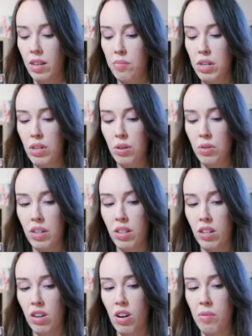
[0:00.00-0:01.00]
me know in the
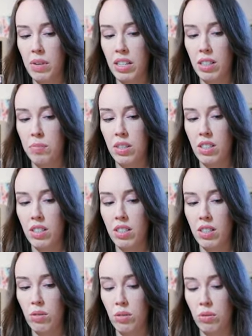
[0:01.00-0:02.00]
comments, because
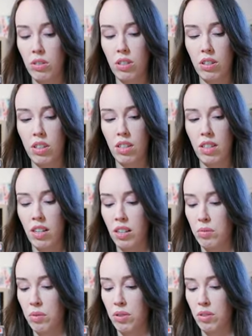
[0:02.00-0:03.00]
oh, sorry, that
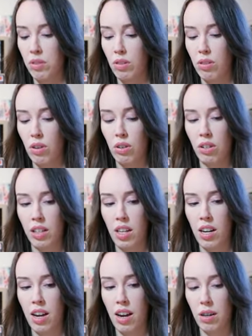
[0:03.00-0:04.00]
was totally
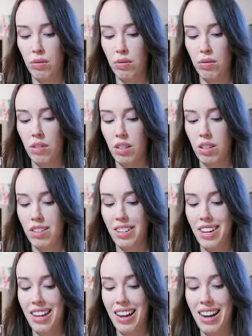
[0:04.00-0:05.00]
out of
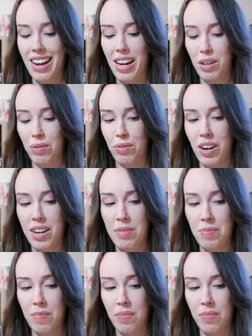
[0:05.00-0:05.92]
frame.